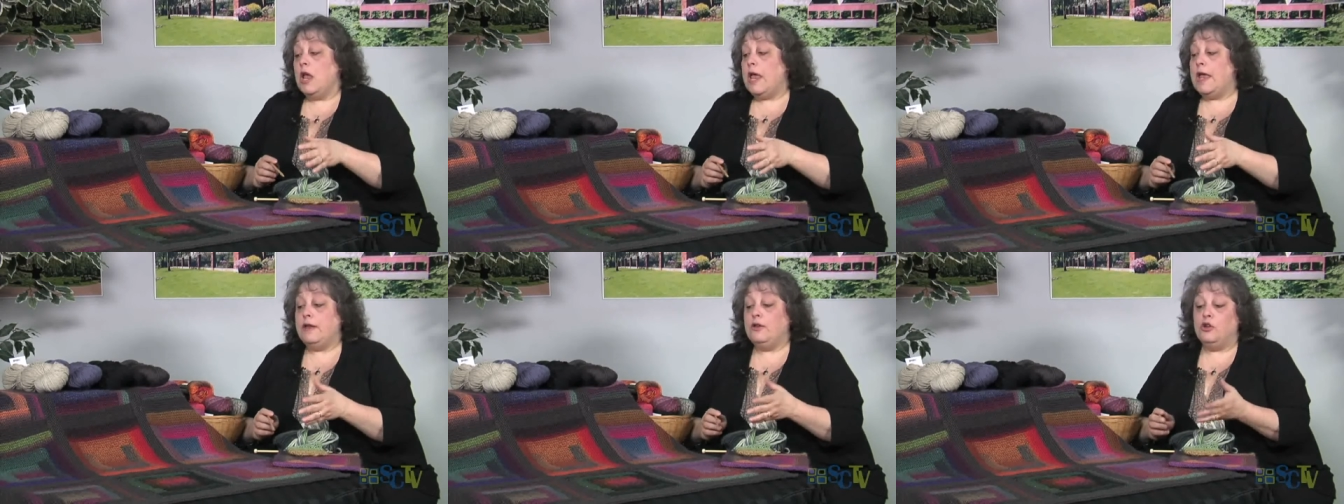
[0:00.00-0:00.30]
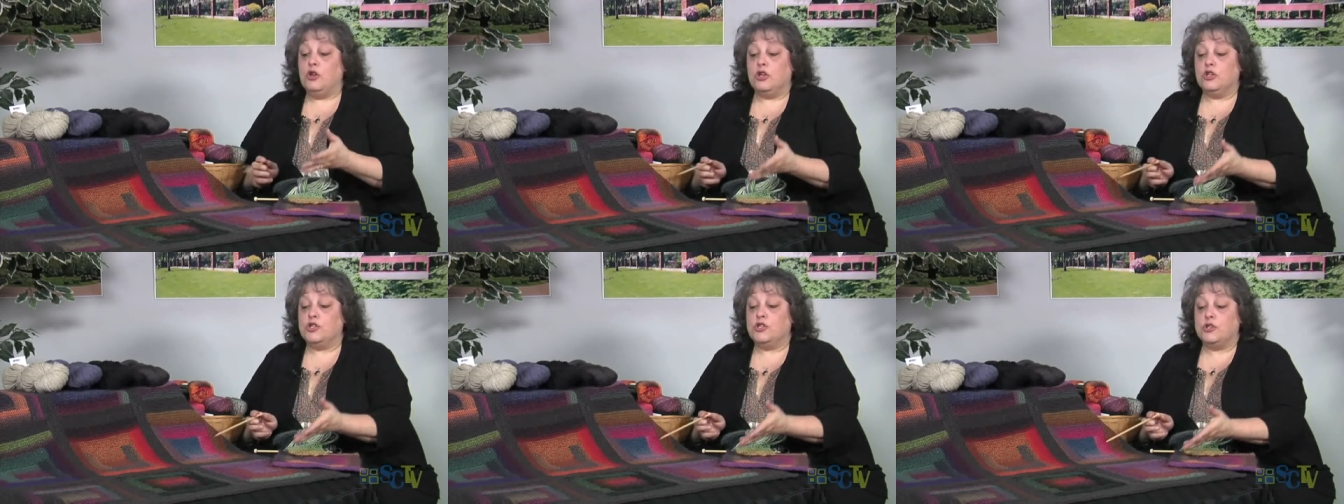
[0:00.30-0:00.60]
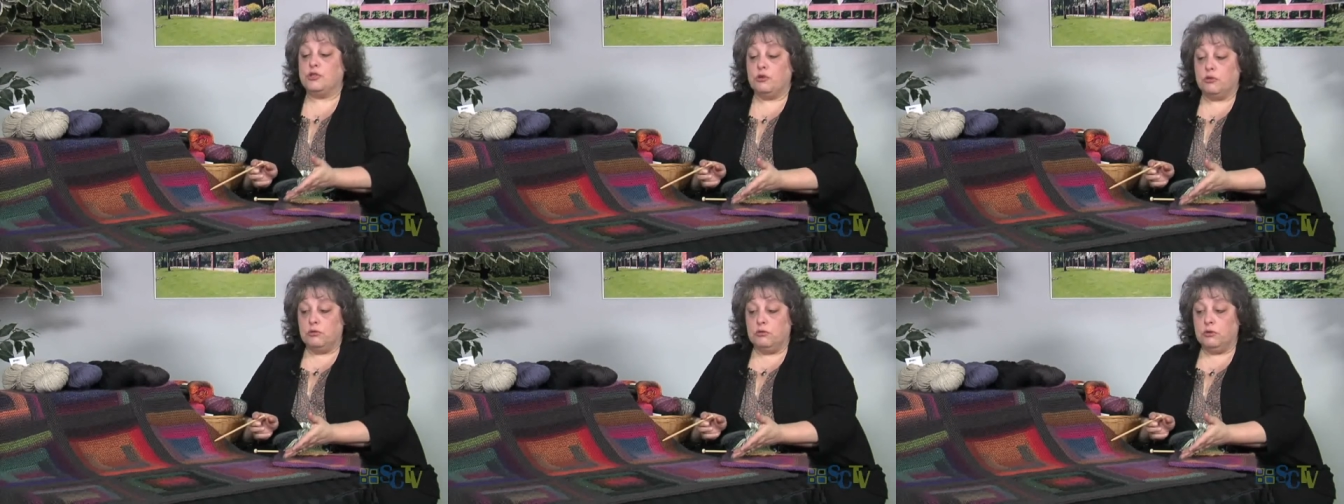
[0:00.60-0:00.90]
And you could
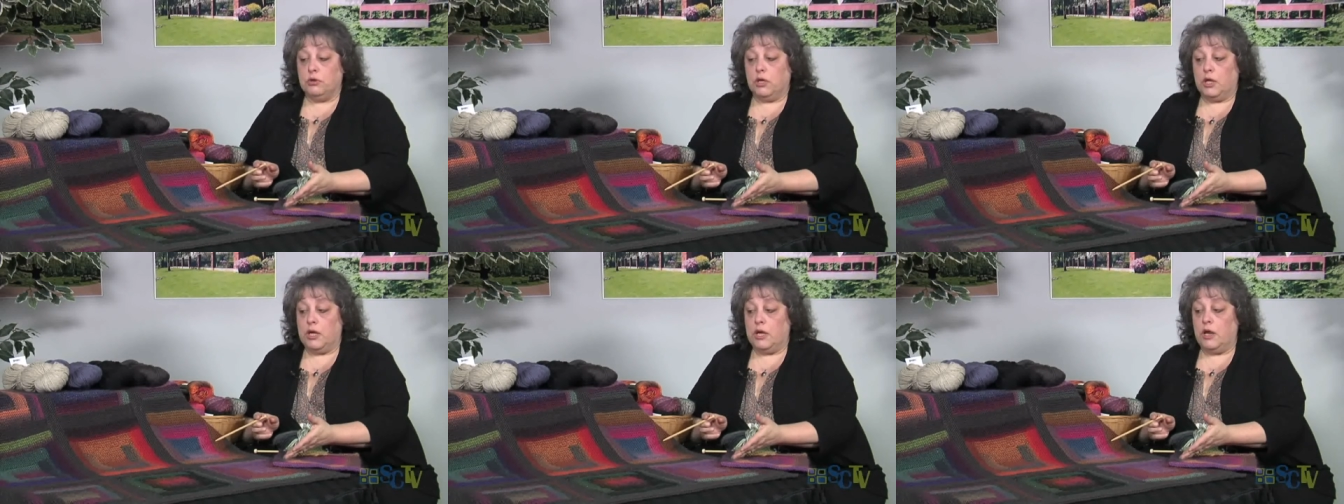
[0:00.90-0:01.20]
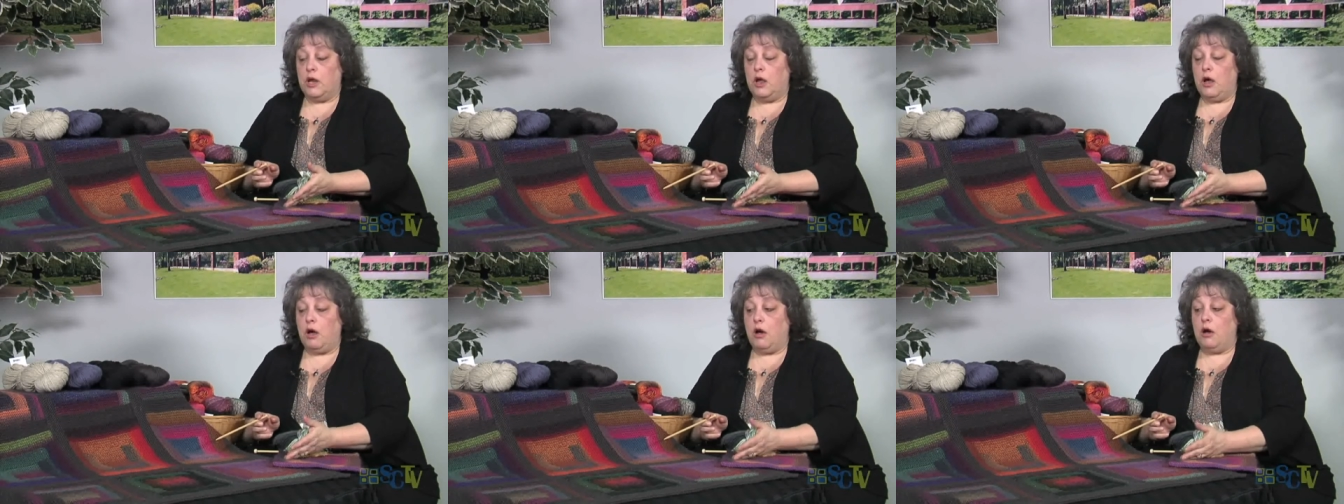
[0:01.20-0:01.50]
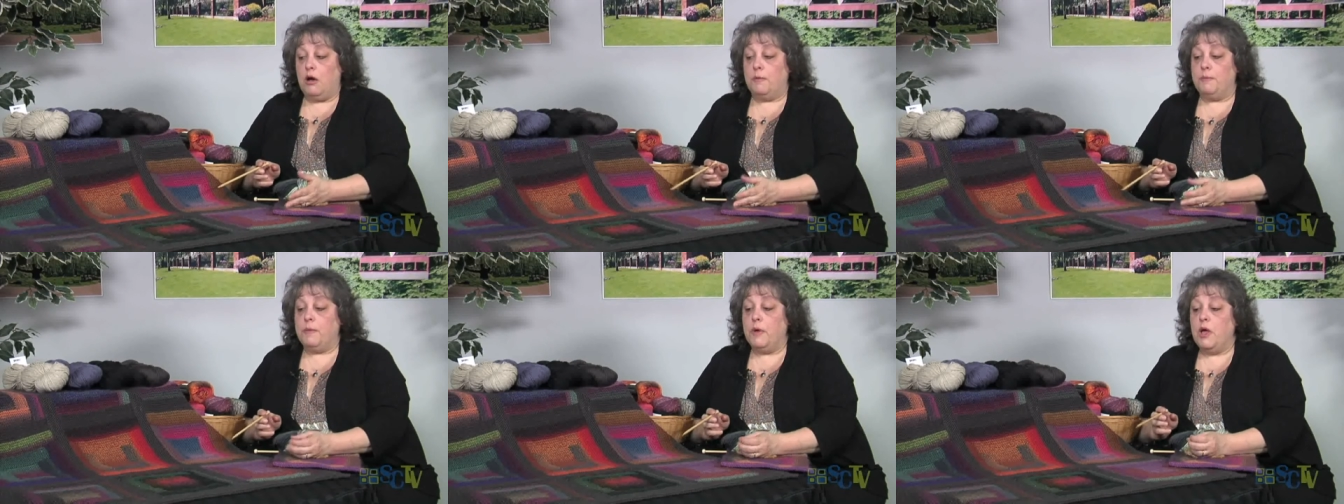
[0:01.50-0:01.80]
certainly,
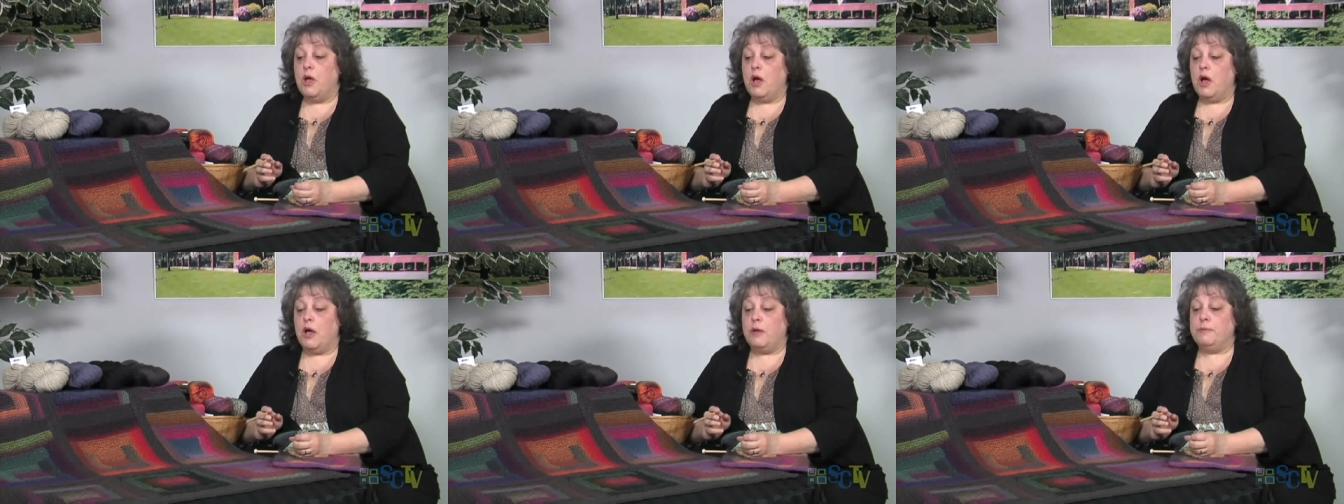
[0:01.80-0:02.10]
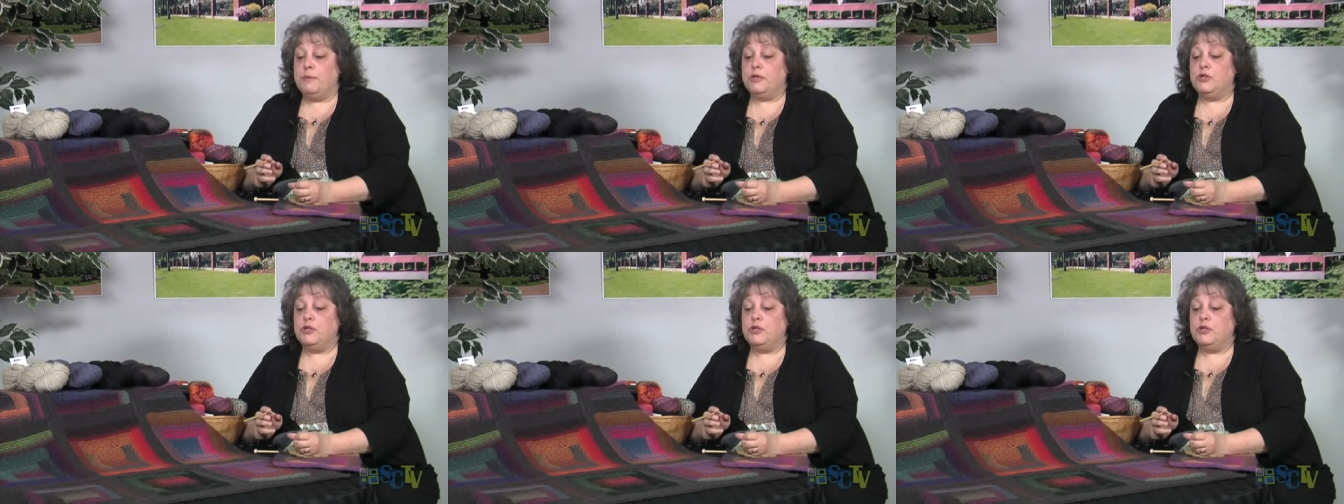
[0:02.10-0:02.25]
um, I've